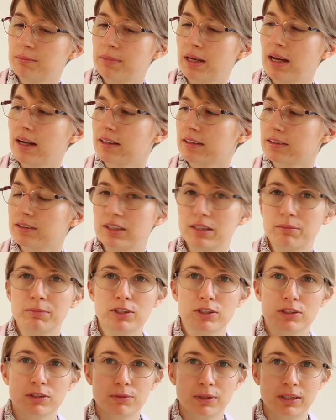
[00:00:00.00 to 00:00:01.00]
bag. So let
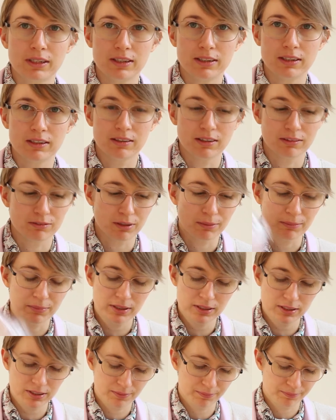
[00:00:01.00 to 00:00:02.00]
me just quickly unwrap
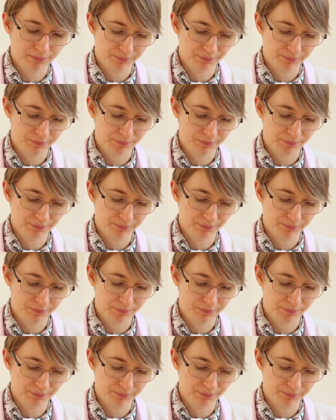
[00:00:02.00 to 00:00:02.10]
this.